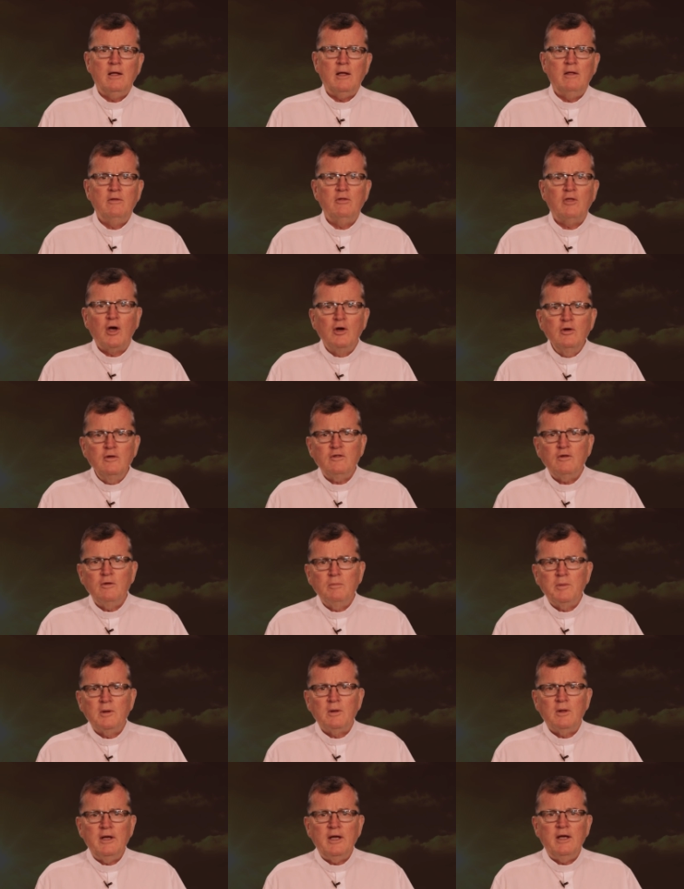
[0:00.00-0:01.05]
and those who
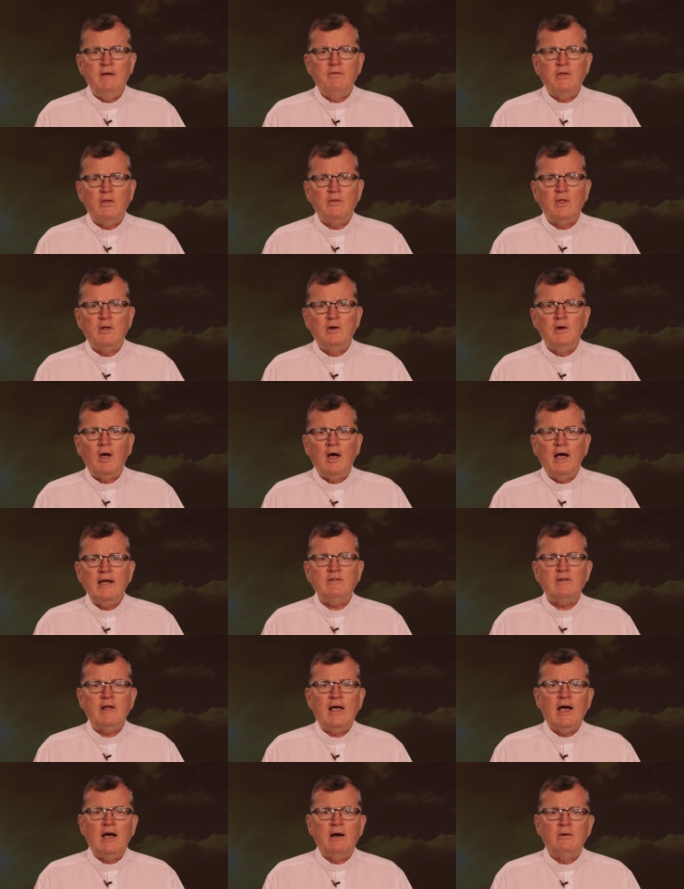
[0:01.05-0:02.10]
believe that the
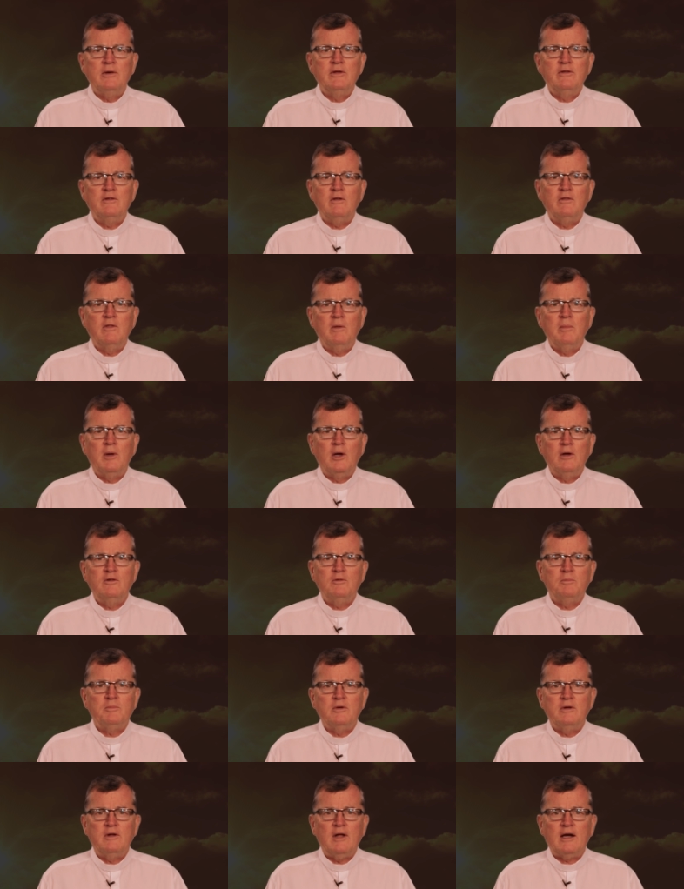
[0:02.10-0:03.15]
night hours are the
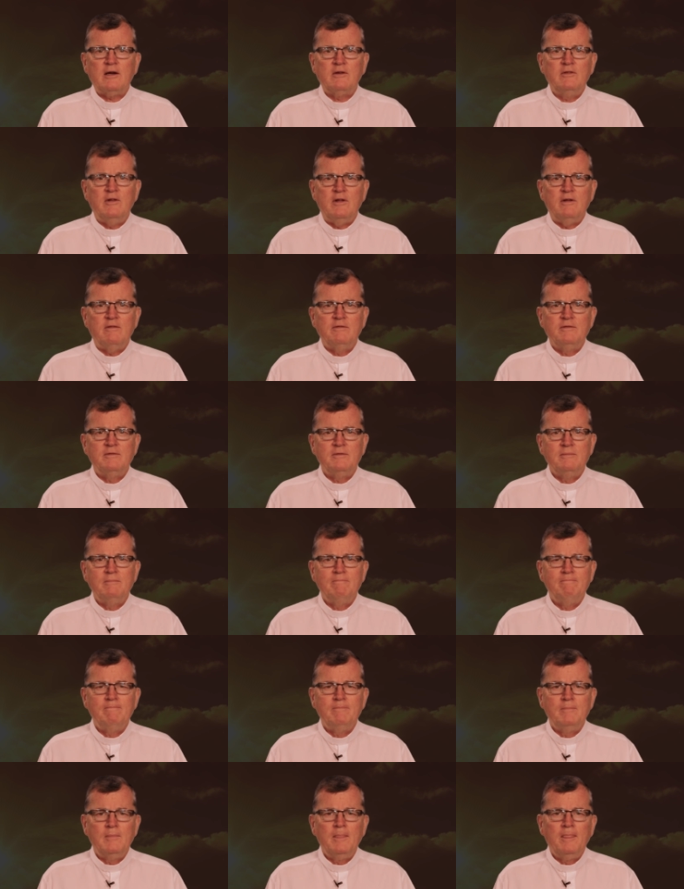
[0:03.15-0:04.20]
most productive.
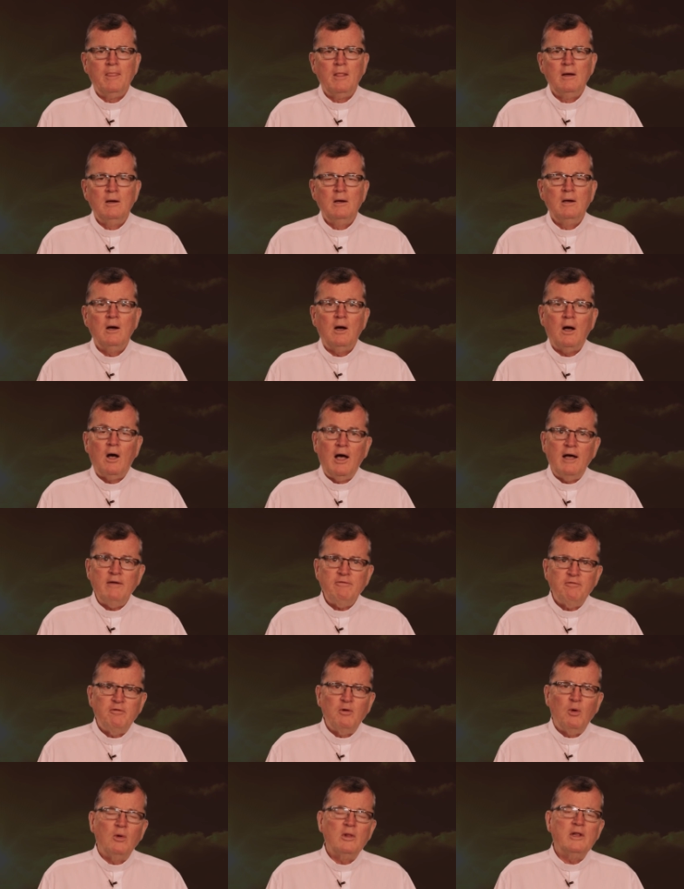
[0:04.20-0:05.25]
I
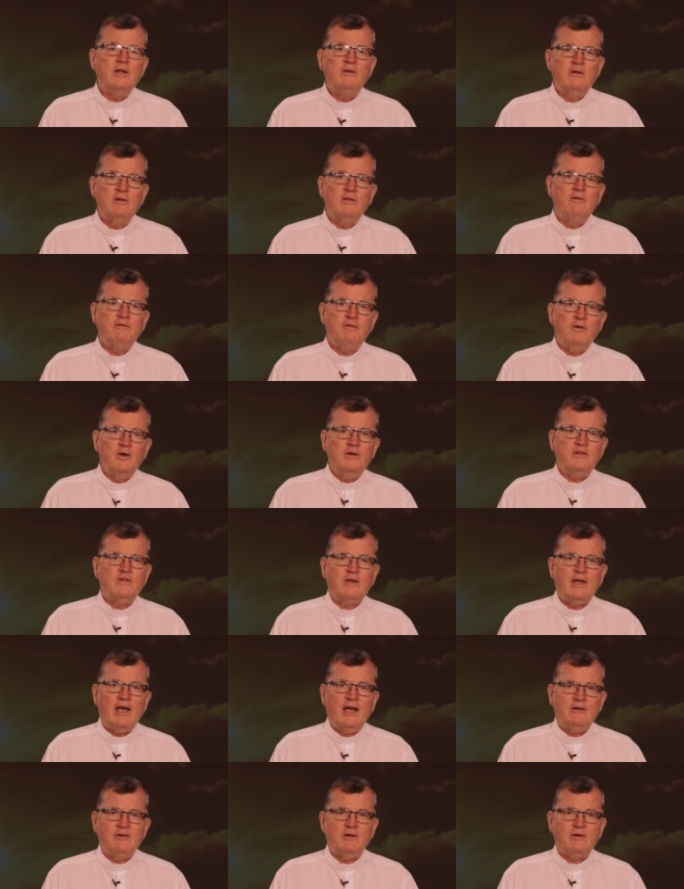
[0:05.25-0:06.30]
fall into the first
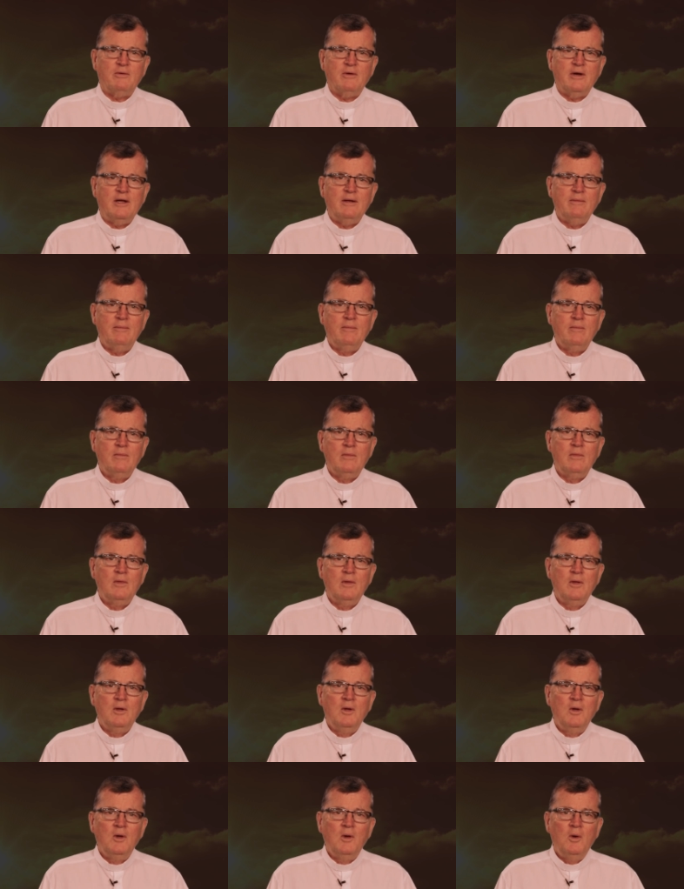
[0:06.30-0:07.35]
category.
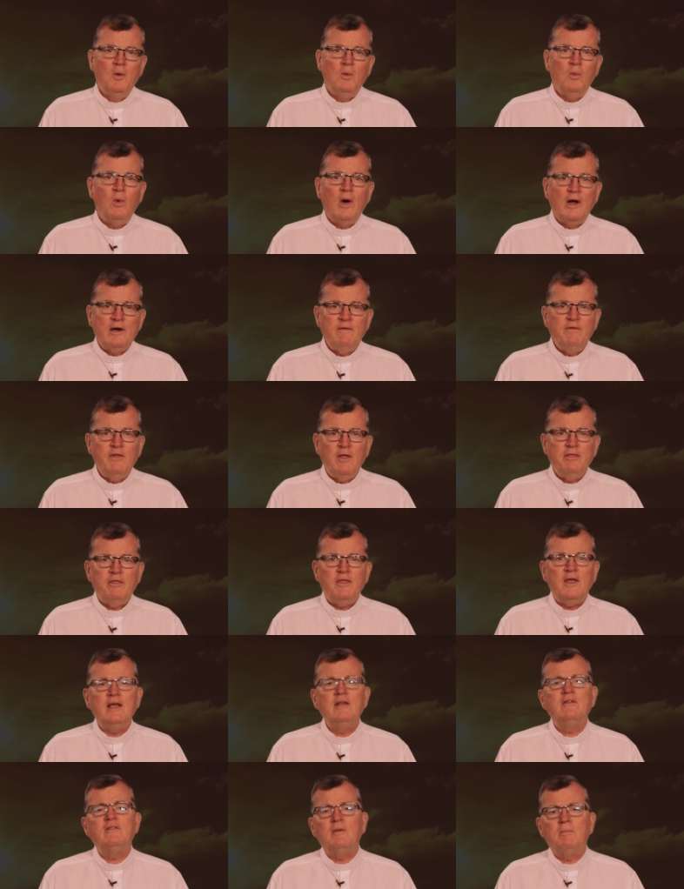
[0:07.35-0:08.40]
One of the
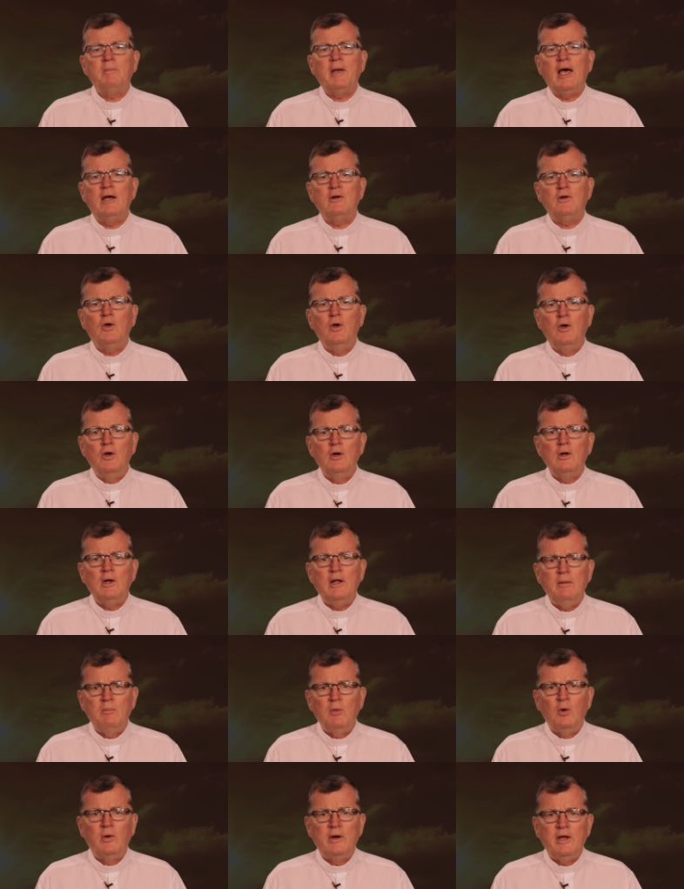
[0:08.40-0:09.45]
things about
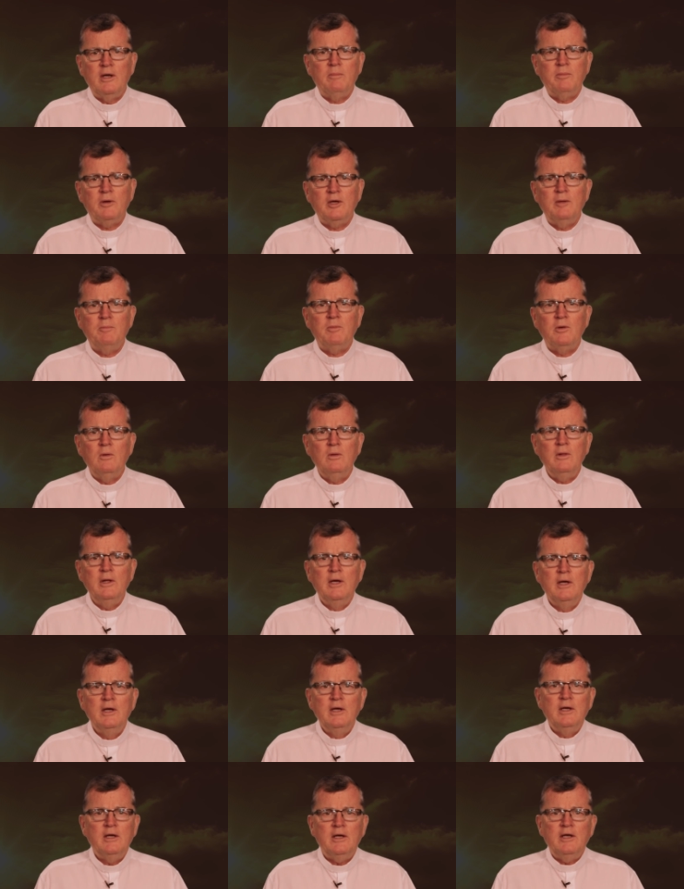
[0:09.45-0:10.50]
early morning people
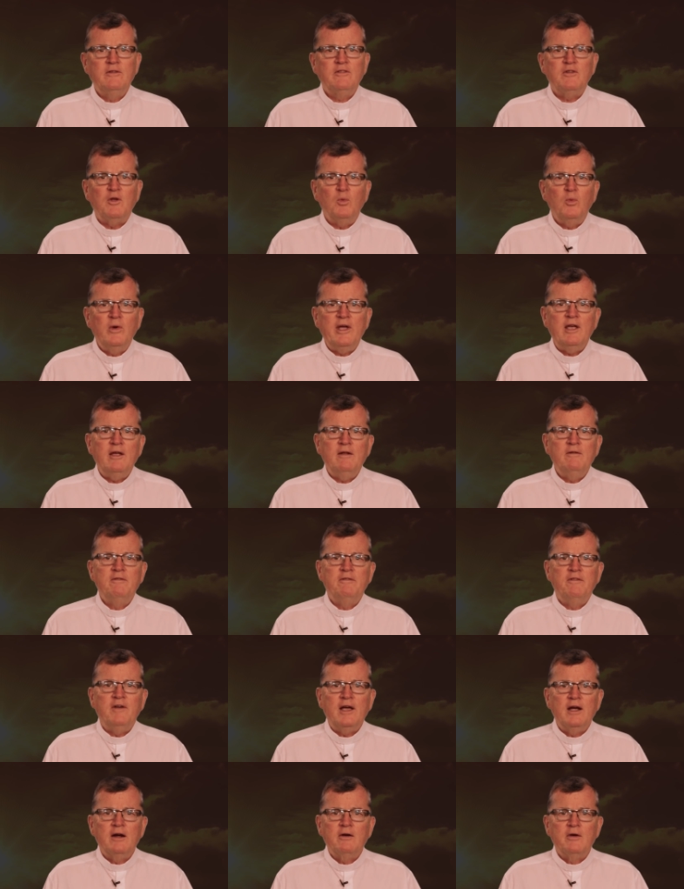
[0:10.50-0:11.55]
is that we
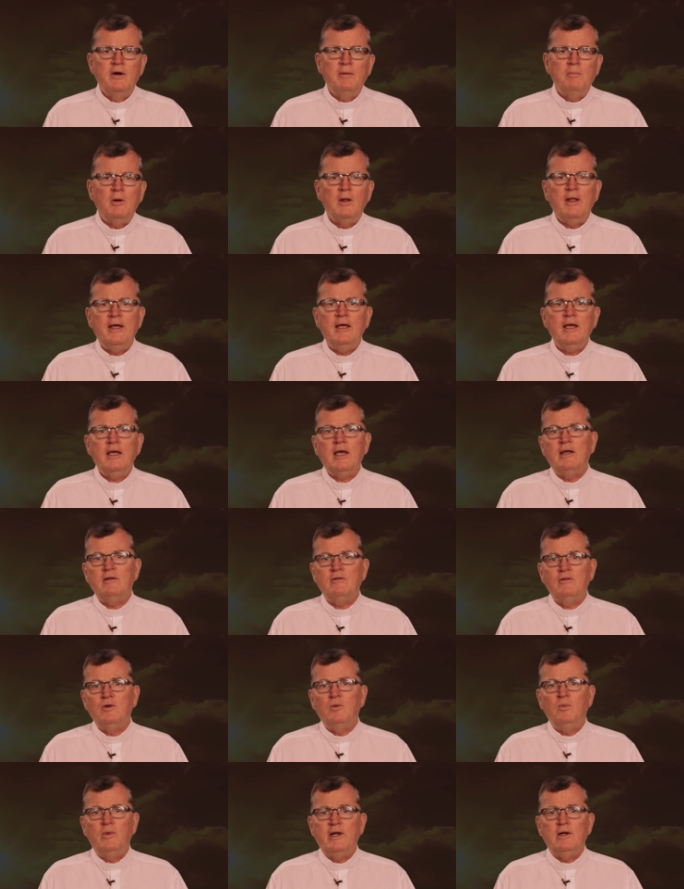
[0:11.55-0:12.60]
invariably get
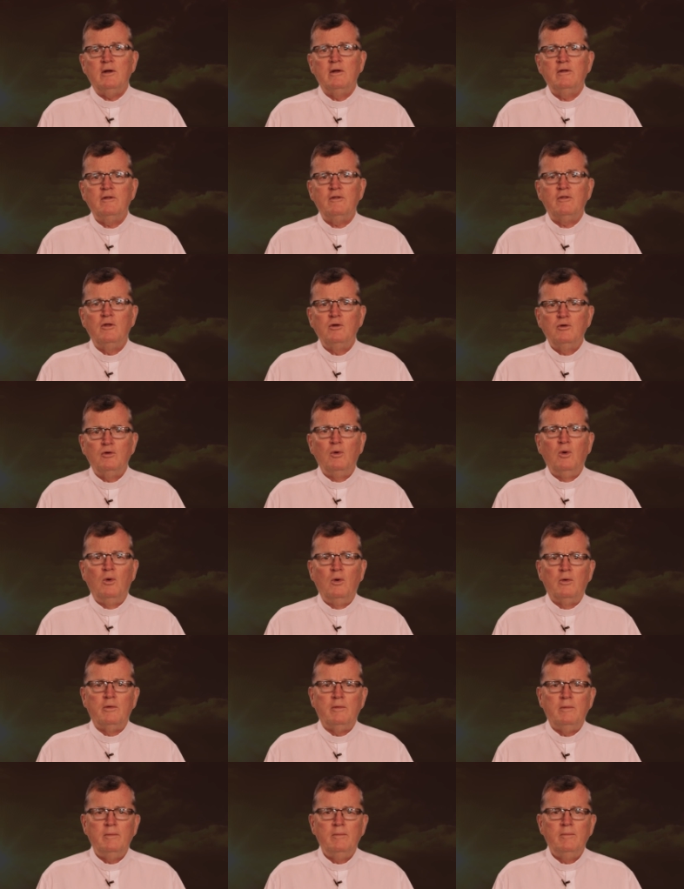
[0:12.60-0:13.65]
to witness the
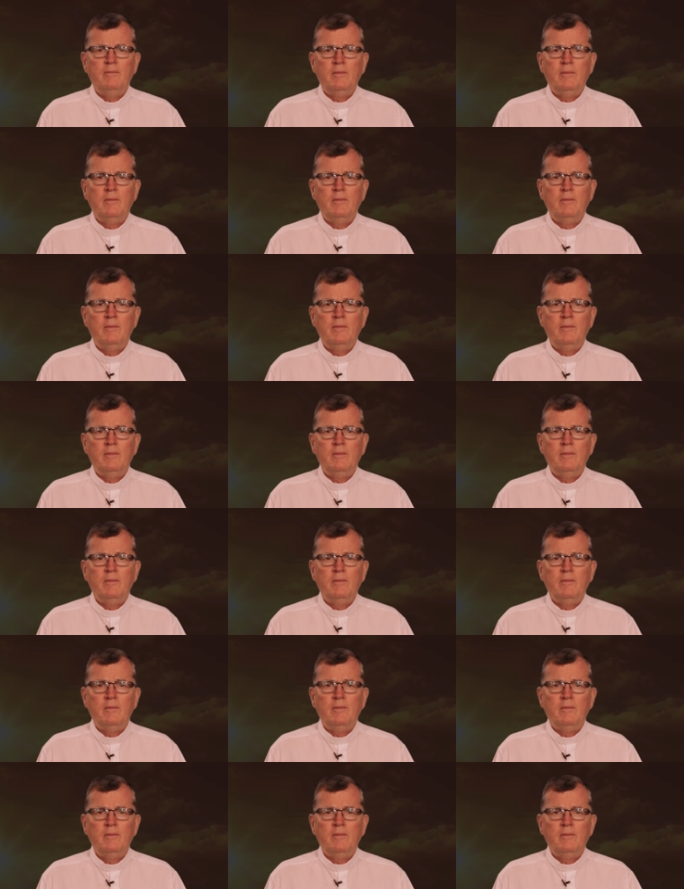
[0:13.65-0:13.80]
dawn.